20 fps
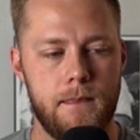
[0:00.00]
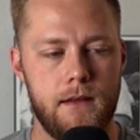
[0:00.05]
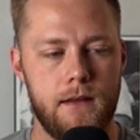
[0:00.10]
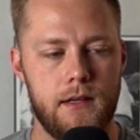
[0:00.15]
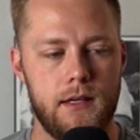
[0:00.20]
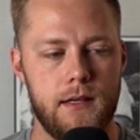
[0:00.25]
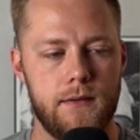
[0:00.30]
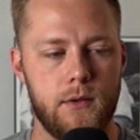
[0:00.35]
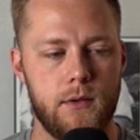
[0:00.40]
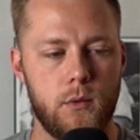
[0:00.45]

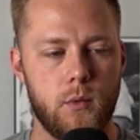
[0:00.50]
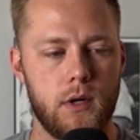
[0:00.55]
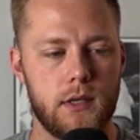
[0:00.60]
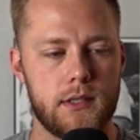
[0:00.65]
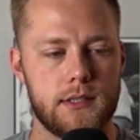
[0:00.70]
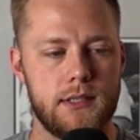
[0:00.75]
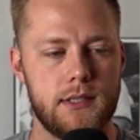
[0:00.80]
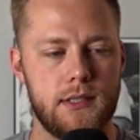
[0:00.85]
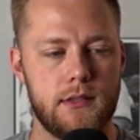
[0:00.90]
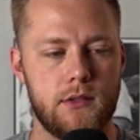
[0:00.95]
if it
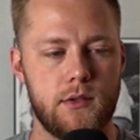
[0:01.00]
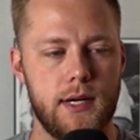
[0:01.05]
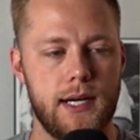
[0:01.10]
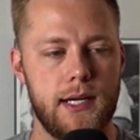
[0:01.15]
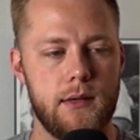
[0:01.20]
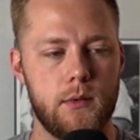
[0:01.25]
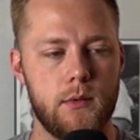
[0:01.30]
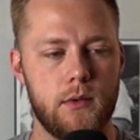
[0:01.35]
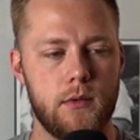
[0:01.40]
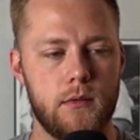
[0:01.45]
works, great,
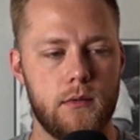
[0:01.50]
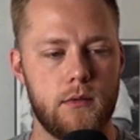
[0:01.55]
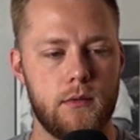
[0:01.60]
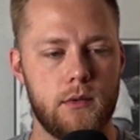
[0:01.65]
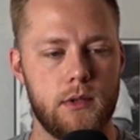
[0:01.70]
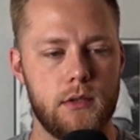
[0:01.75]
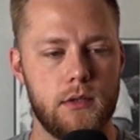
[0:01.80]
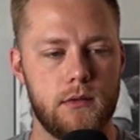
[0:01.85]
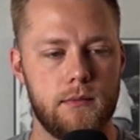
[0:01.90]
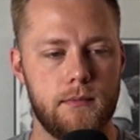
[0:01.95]

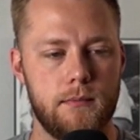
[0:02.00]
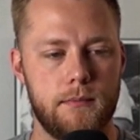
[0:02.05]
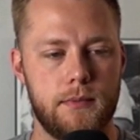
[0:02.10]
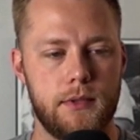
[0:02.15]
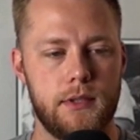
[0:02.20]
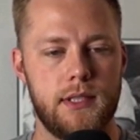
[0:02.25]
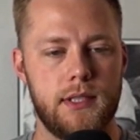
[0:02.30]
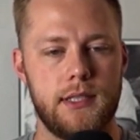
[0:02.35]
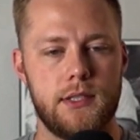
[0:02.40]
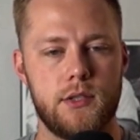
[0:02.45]
we'll
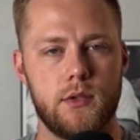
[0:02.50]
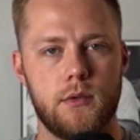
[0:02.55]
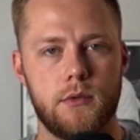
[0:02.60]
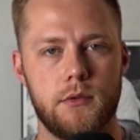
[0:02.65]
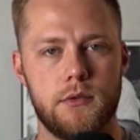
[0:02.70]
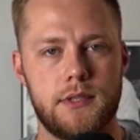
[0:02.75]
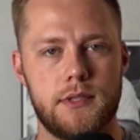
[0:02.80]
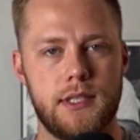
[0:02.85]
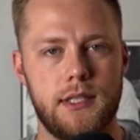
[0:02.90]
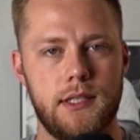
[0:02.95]
put it into a
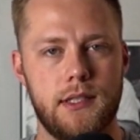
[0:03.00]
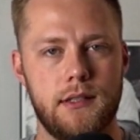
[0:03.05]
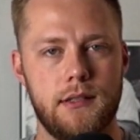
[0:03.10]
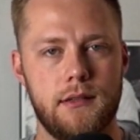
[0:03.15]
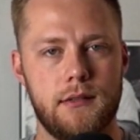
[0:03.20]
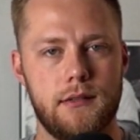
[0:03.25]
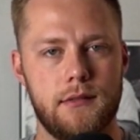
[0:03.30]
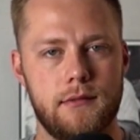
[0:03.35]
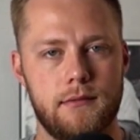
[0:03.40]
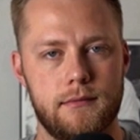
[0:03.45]

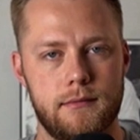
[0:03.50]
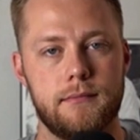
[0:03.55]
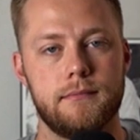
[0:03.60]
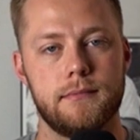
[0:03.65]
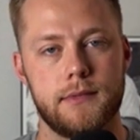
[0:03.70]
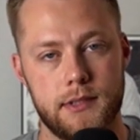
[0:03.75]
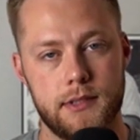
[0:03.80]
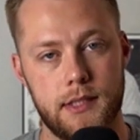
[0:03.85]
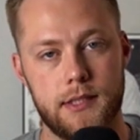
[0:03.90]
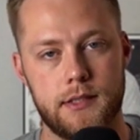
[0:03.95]
routine
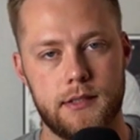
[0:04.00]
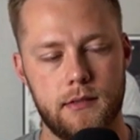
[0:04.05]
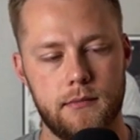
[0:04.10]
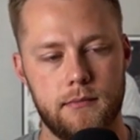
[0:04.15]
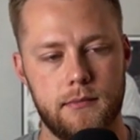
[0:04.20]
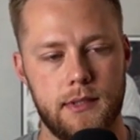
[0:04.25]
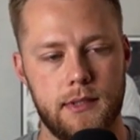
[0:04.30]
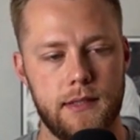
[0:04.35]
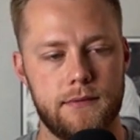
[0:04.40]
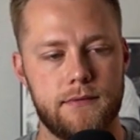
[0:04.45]
system.
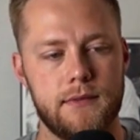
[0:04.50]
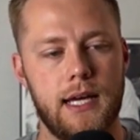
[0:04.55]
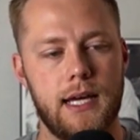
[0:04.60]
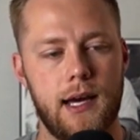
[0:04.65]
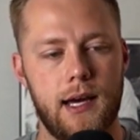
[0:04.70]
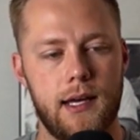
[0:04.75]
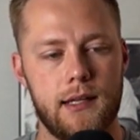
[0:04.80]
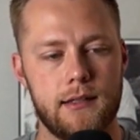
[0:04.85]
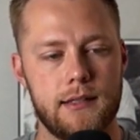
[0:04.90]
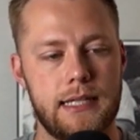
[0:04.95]
If
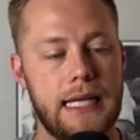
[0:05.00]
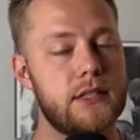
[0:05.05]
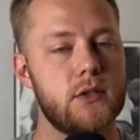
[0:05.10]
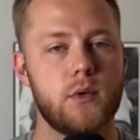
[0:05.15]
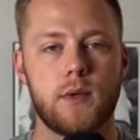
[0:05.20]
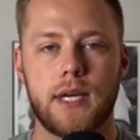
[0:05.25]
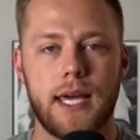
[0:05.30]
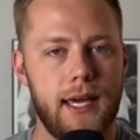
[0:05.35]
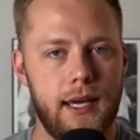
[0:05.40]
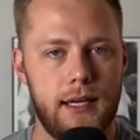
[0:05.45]
not, that's
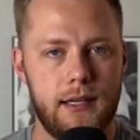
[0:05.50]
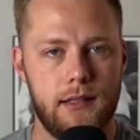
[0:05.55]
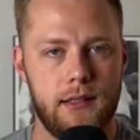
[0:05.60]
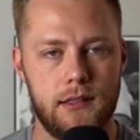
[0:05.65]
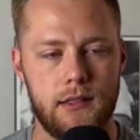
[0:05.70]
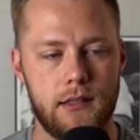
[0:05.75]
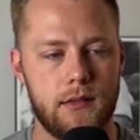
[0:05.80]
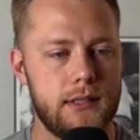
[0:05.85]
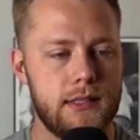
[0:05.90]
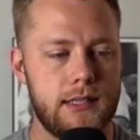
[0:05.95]
okay. You
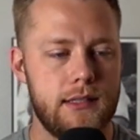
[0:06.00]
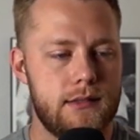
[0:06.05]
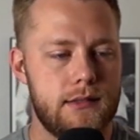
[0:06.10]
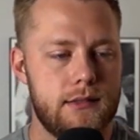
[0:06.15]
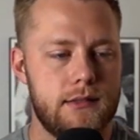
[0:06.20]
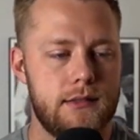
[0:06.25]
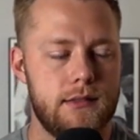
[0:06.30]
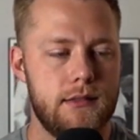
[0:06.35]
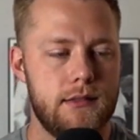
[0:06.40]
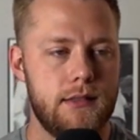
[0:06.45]
know,
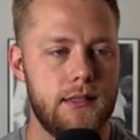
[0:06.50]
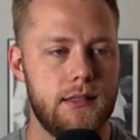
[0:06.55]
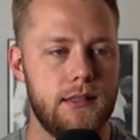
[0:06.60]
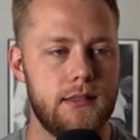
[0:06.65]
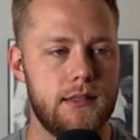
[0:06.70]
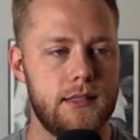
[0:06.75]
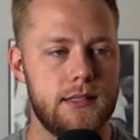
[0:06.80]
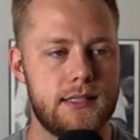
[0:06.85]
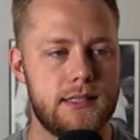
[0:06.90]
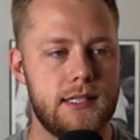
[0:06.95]

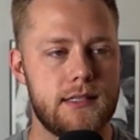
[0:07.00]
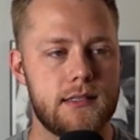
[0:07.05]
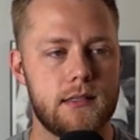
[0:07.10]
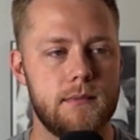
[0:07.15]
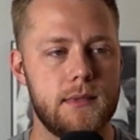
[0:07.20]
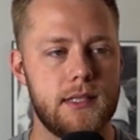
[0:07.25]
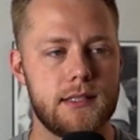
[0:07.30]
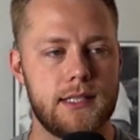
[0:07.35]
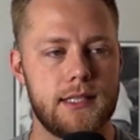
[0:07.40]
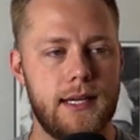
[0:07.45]
the system
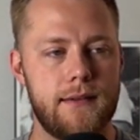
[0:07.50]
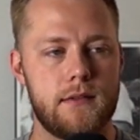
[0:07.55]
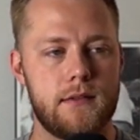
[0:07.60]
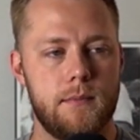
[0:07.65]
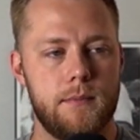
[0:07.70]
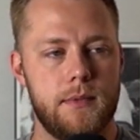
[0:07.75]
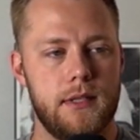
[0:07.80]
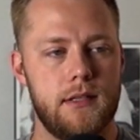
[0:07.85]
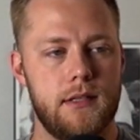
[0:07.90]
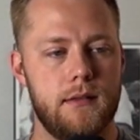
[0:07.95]
doesn't have to
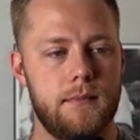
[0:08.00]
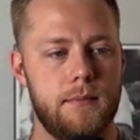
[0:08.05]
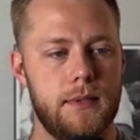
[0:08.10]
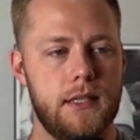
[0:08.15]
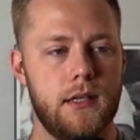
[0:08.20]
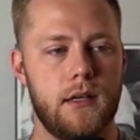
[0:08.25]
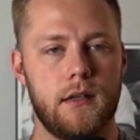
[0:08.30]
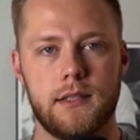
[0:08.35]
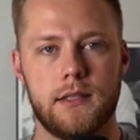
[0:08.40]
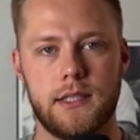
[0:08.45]
be the be
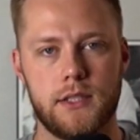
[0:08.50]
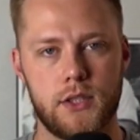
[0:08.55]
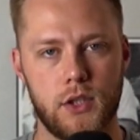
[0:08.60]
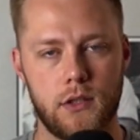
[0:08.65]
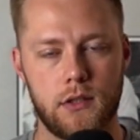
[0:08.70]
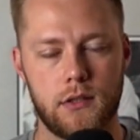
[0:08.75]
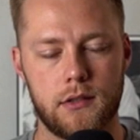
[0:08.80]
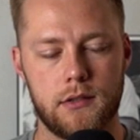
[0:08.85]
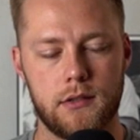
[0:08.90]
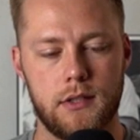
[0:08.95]
all end all.